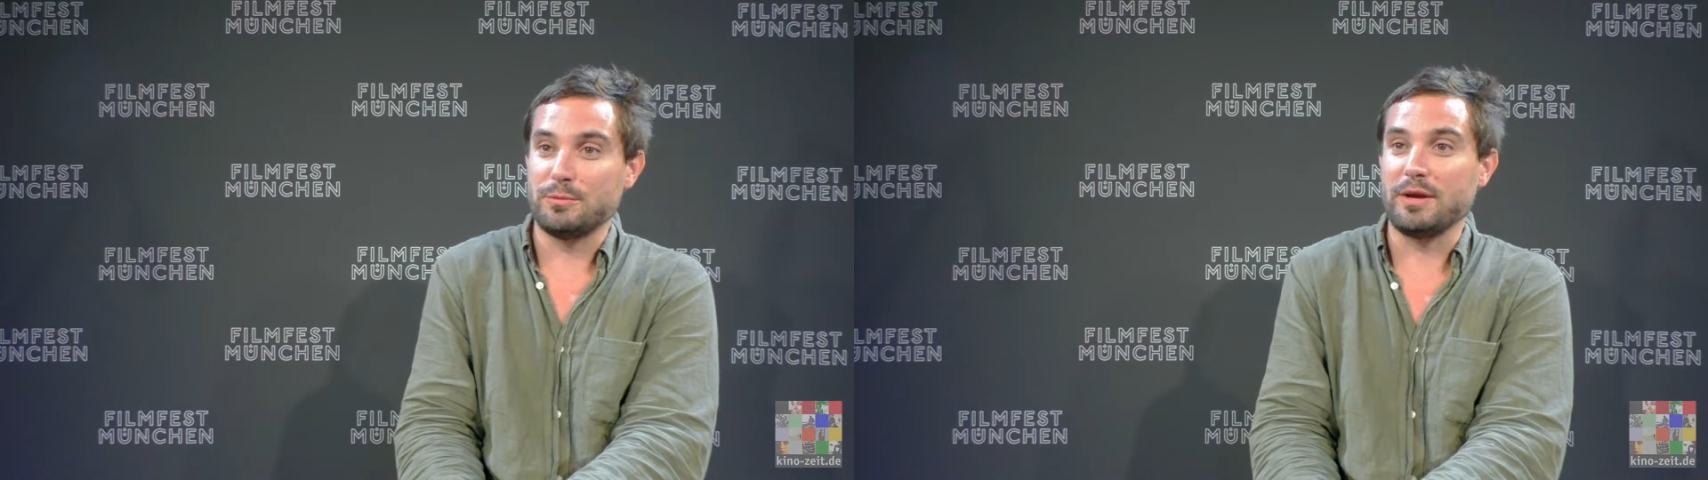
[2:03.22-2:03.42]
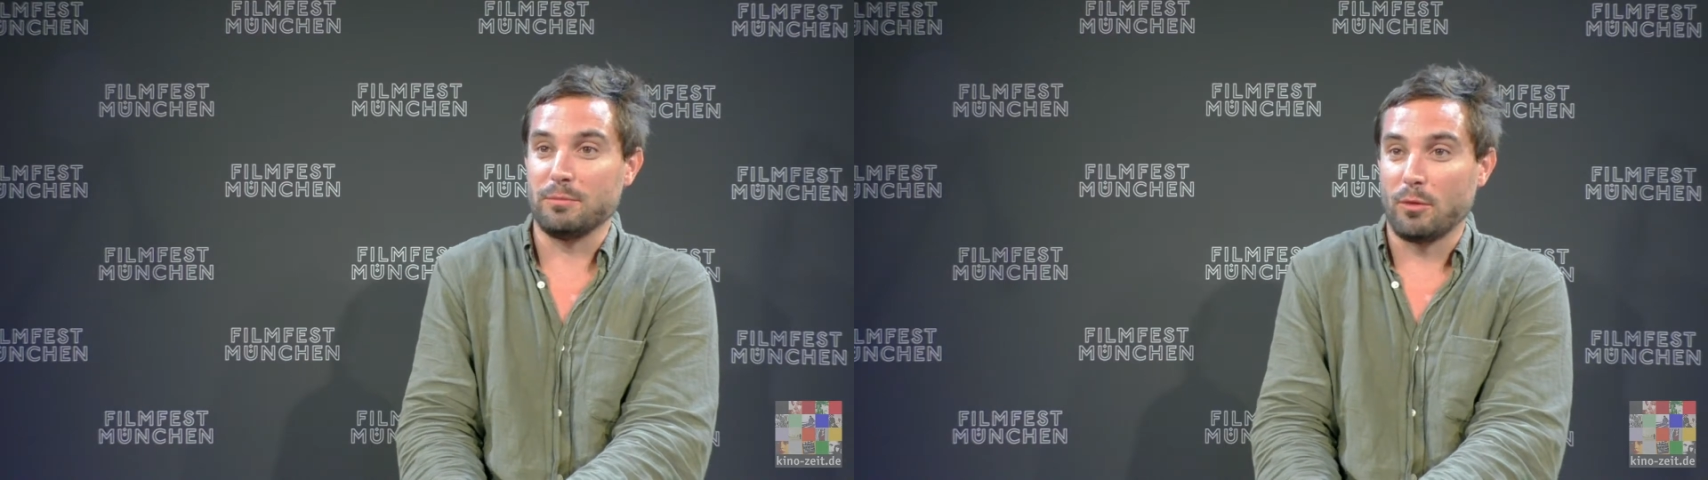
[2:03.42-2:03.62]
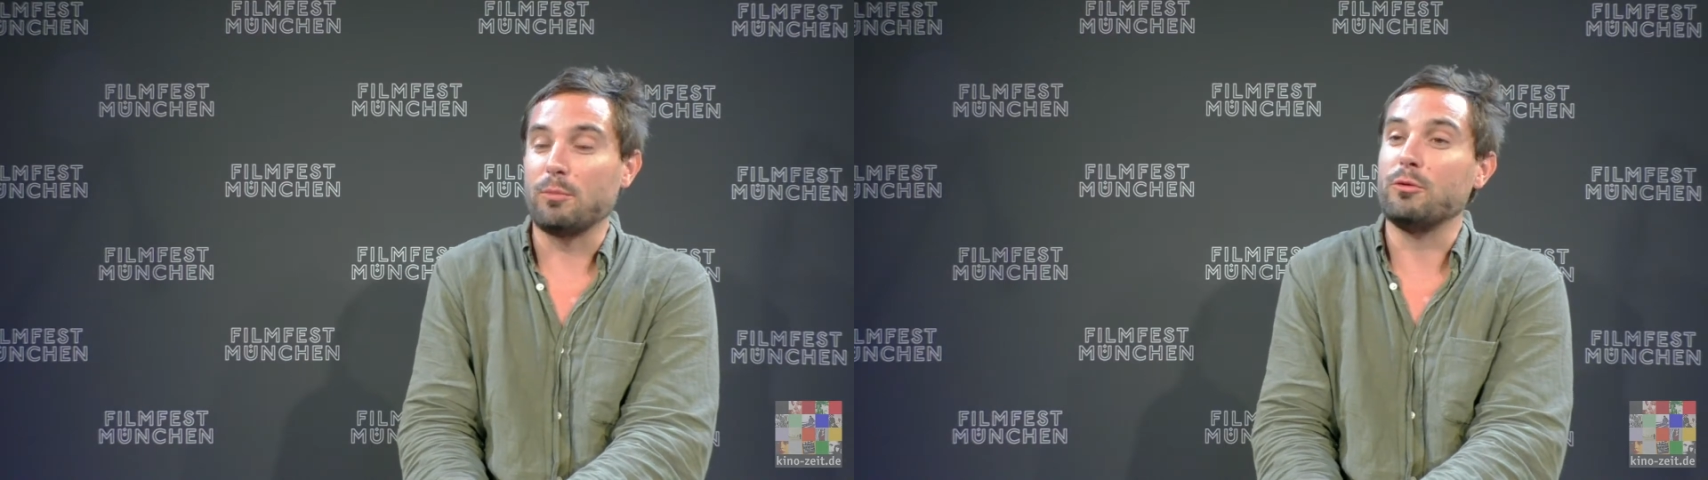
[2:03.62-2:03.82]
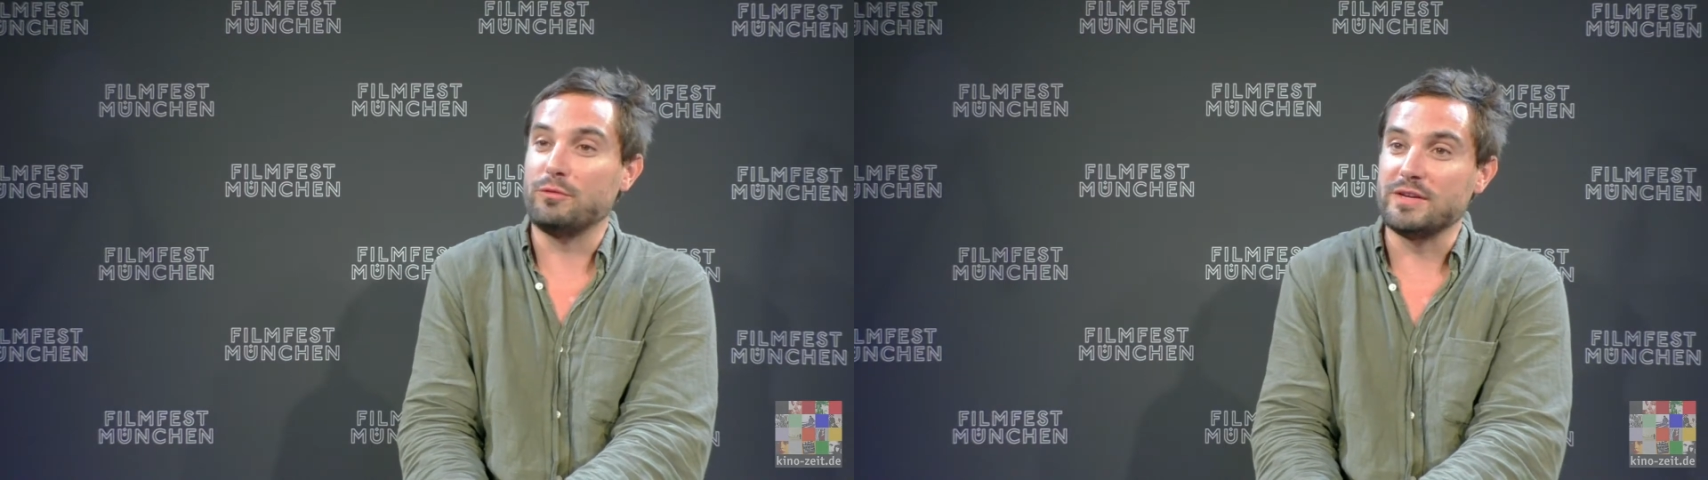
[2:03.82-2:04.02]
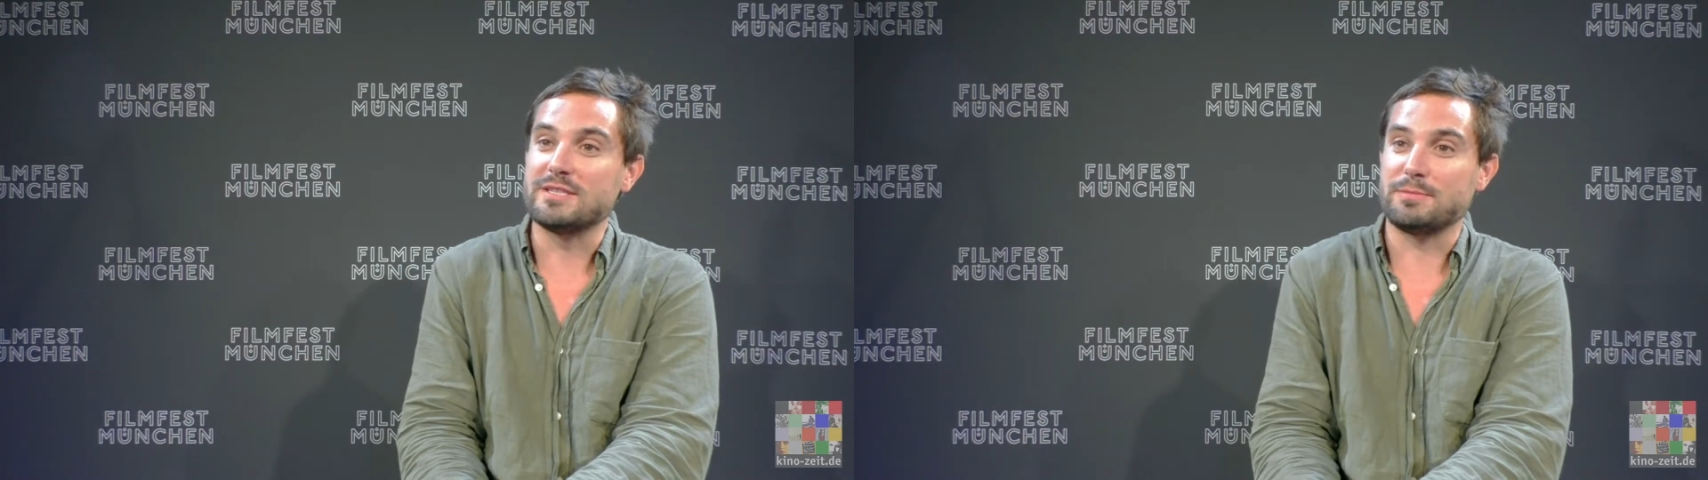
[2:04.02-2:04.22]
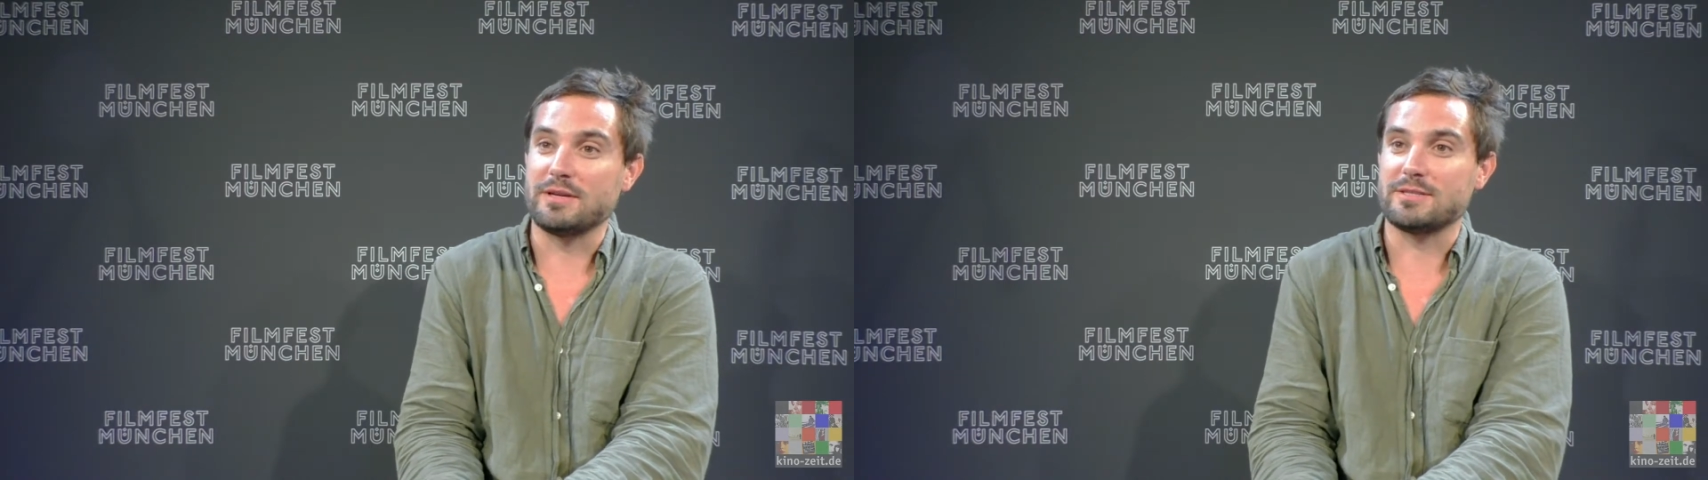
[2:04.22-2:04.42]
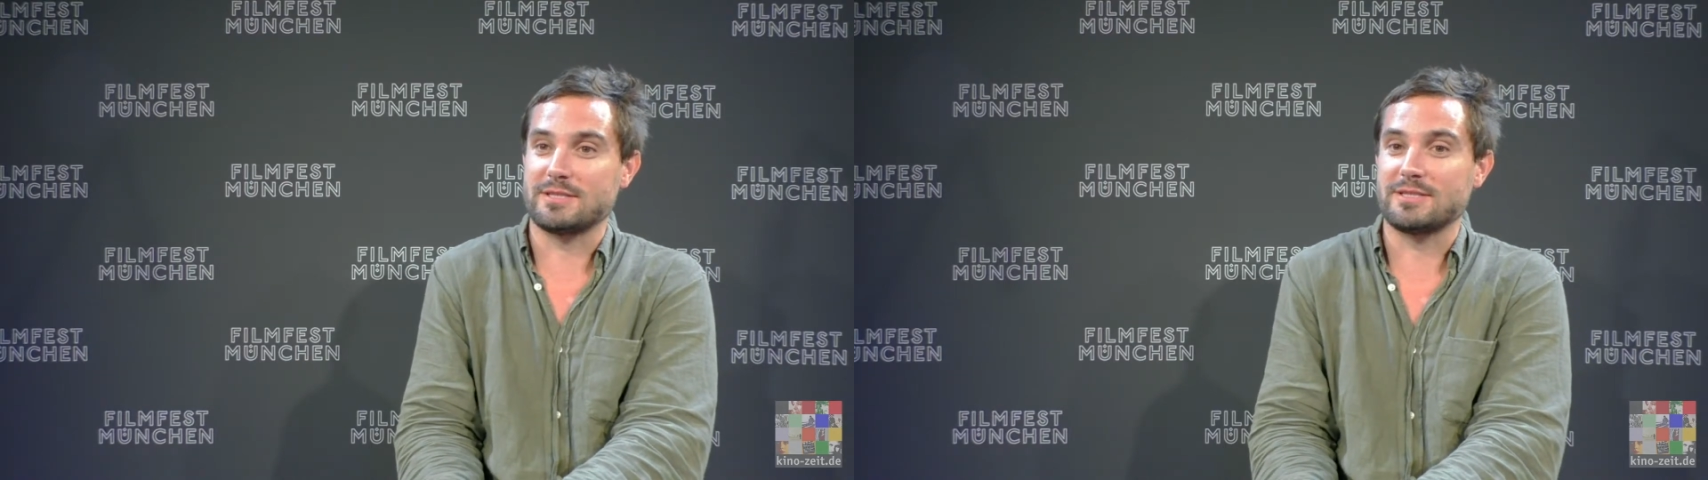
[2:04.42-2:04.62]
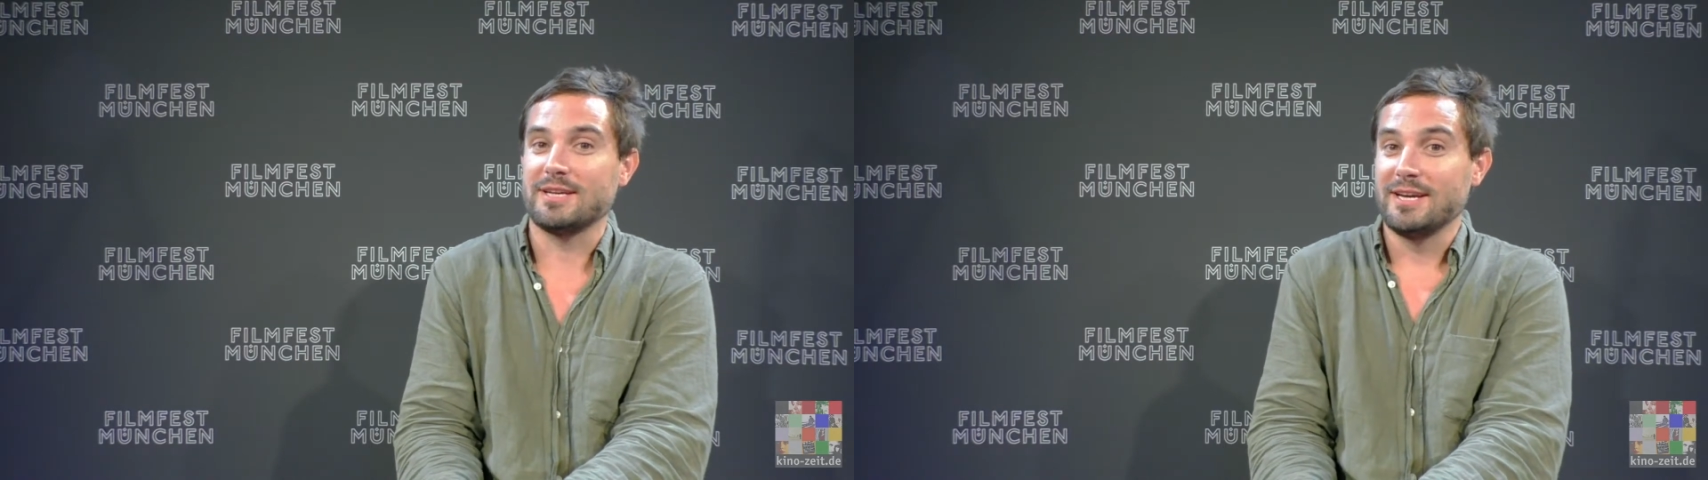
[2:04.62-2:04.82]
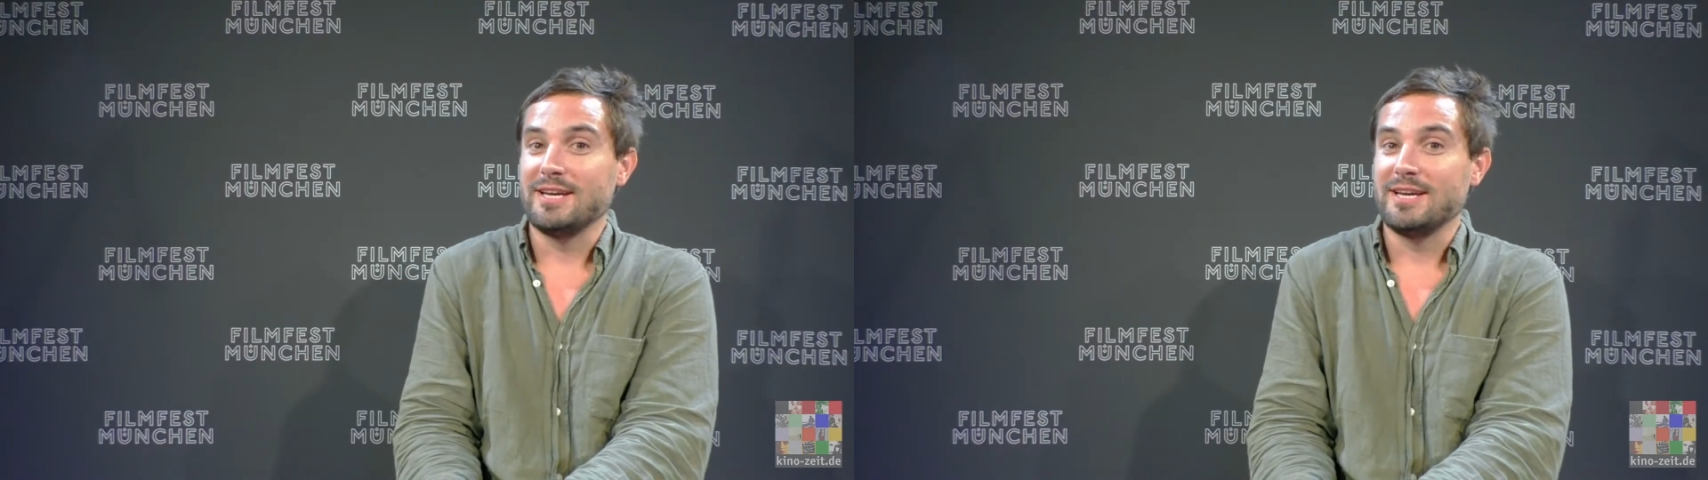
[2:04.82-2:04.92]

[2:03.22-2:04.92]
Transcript: make more movies, because